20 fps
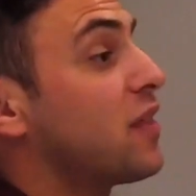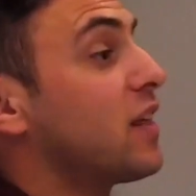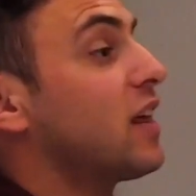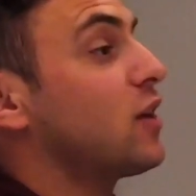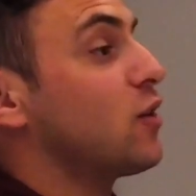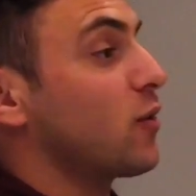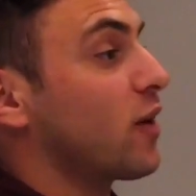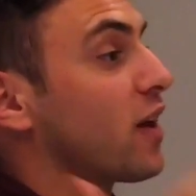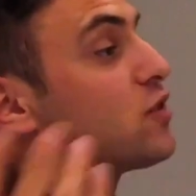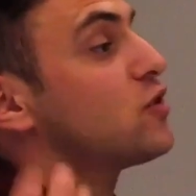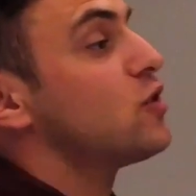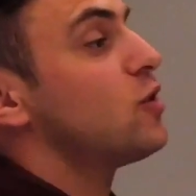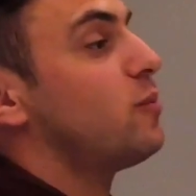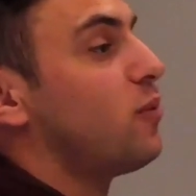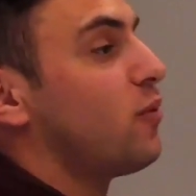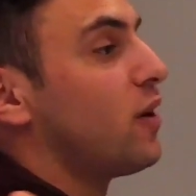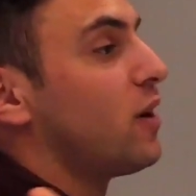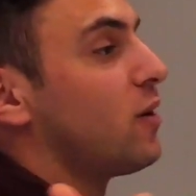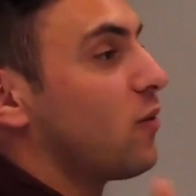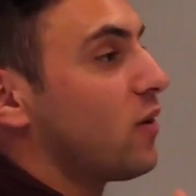think it'll get to a
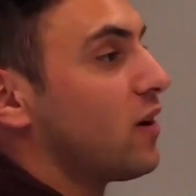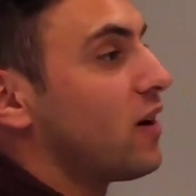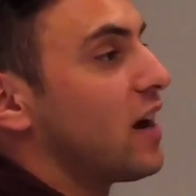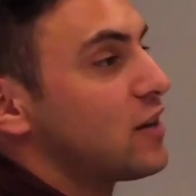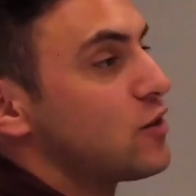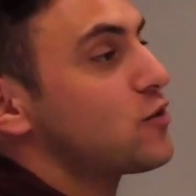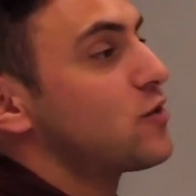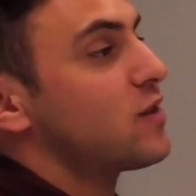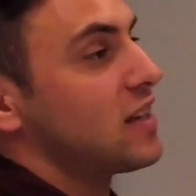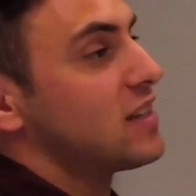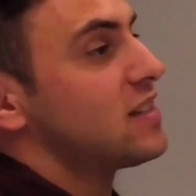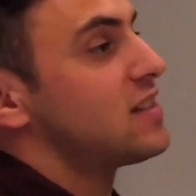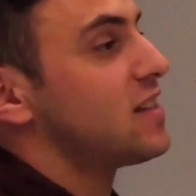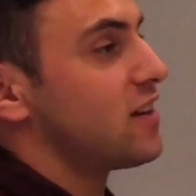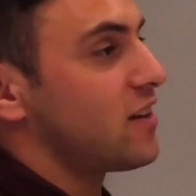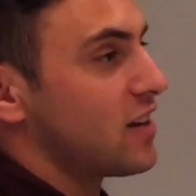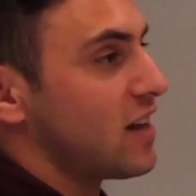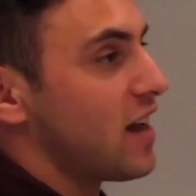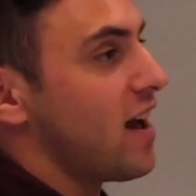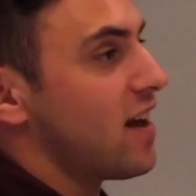point where I just think it's
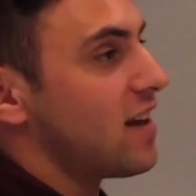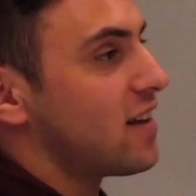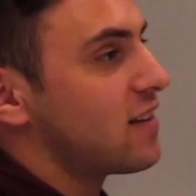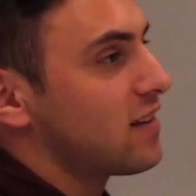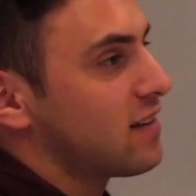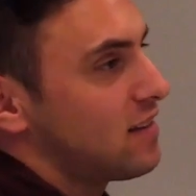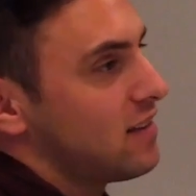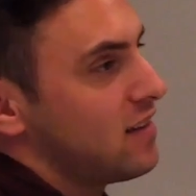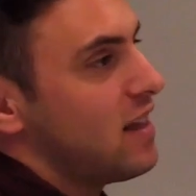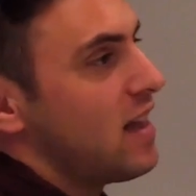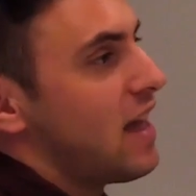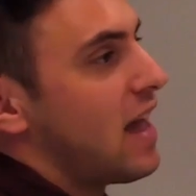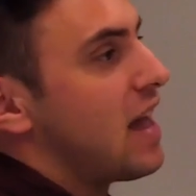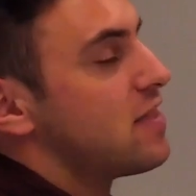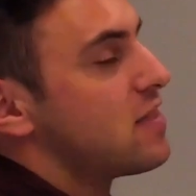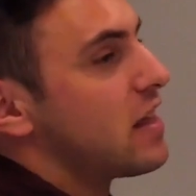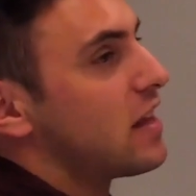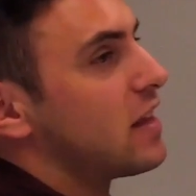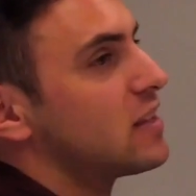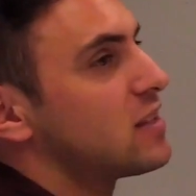there yet.
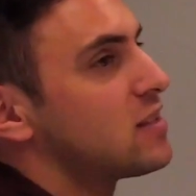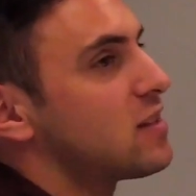And then